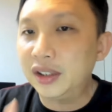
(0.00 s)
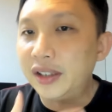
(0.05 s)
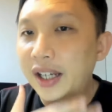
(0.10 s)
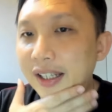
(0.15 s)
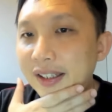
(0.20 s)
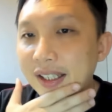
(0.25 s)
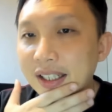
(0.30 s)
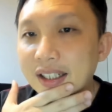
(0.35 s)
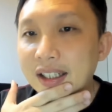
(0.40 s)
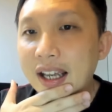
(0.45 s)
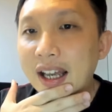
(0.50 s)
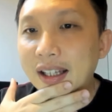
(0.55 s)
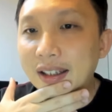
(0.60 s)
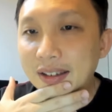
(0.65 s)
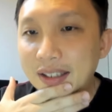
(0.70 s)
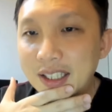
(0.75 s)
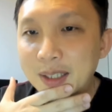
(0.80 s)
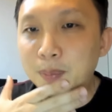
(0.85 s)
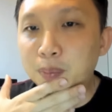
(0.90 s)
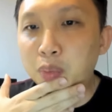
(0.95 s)
I think at
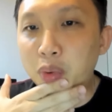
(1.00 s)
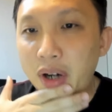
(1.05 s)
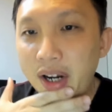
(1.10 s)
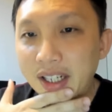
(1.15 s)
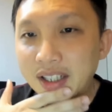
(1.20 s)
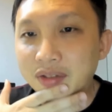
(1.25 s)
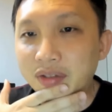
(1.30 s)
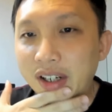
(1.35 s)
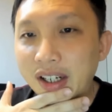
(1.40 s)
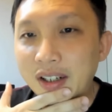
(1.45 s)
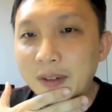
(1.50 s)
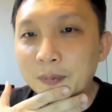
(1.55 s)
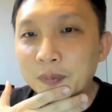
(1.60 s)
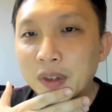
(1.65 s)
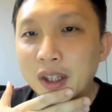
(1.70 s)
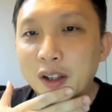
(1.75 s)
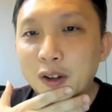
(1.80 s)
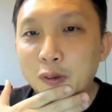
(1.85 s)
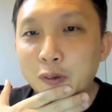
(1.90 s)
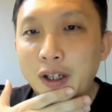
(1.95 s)
this price, right,
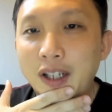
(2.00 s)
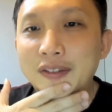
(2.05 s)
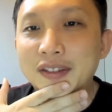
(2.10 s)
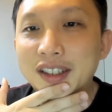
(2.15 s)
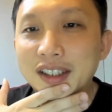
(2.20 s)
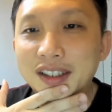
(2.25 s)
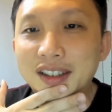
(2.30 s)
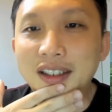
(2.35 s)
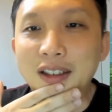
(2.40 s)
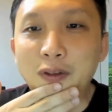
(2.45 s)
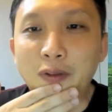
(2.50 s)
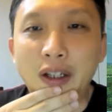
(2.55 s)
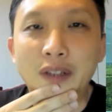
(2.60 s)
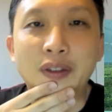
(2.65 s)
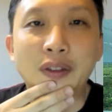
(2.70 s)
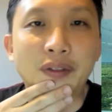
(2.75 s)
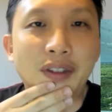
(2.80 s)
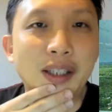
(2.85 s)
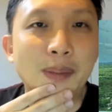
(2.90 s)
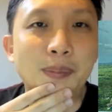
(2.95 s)
530,
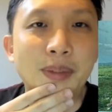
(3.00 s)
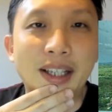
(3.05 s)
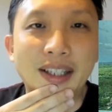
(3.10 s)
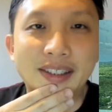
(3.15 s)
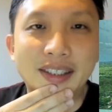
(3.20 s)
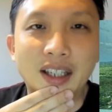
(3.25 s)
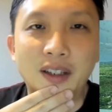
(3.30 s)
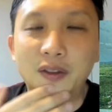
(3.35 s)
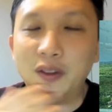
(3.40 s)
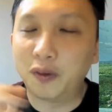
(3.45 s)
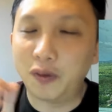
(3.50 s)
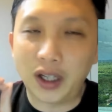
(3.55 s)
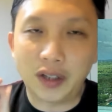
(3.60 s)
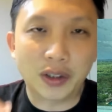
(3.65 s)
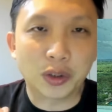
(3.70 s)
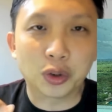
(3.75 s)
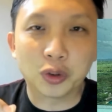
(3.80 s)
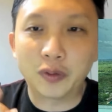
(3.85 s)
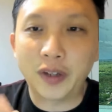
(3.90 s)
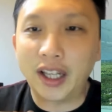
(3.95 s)
550 PSF, very
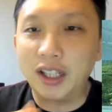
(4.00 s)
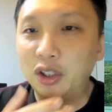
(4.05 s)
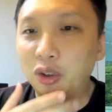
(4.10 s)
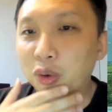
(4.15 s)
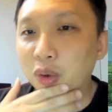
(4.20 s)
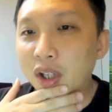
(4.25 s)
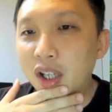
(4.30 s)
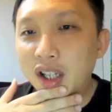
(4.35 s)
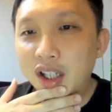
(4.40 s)
good value.